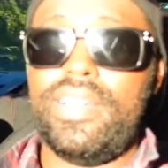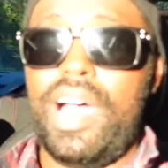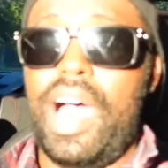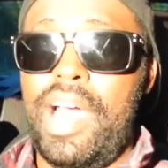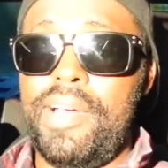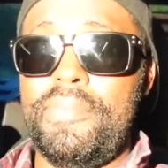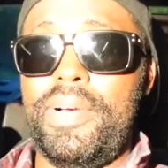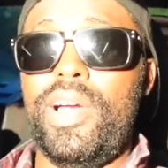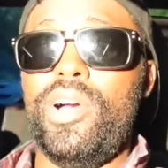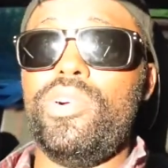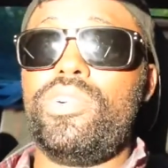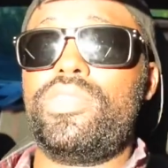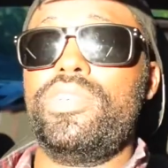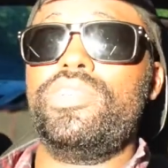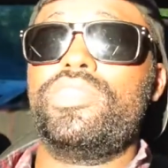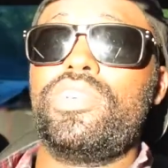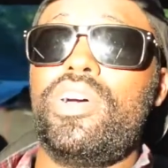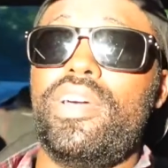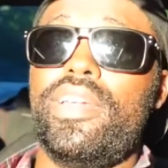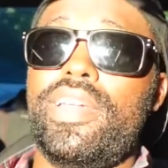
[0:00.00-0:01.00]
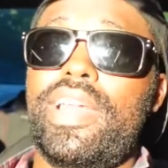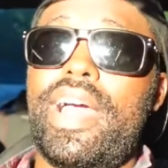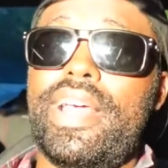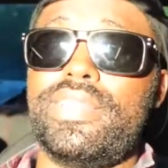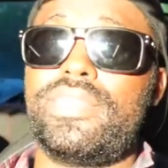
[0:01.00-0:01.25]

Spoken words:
I have my Oakleys on and I